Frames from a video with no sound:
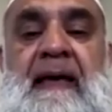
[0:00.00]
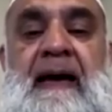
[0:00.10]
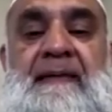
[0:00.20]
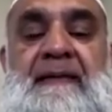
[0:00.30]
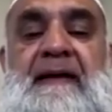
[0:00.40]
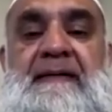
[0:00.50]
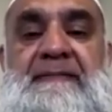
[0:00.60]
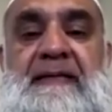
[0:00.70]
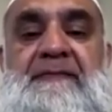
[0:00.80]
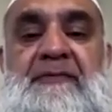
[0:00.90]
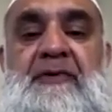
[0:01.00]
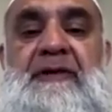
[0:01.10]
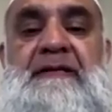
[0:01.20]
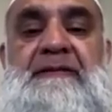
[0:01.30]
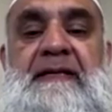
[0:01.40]
I think the credit for
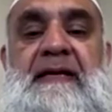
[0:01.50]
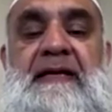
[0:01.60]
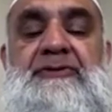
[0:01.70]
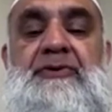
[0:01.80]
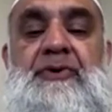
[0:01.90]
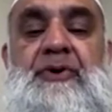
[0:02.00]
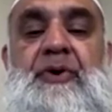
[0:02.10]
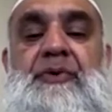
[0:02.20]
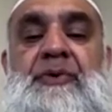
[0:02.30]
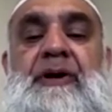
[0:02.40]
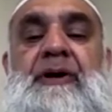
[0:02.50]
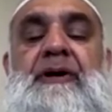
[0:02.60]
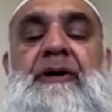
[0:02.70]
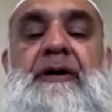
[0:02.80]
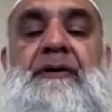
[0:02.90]
that really has to go
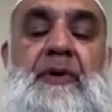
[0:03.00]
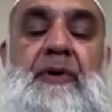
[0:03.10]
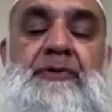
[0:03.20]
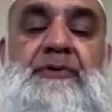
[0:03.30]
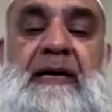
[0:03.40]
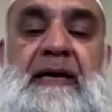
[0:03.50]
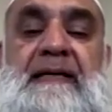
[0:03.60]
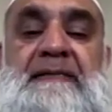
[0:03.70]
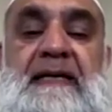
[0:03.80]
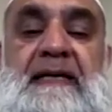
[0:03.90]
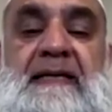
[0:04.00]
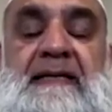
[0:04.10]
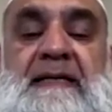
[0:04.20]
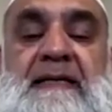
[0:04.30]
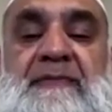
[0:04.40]
uh, both to the ANC
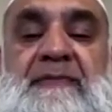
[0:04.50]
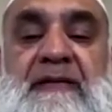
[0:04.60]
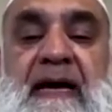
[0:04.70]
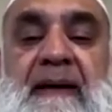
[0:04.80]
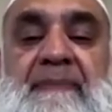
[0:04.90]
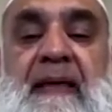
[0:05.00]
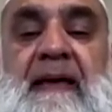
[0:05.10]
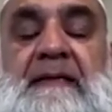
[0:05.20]
leadership of the time,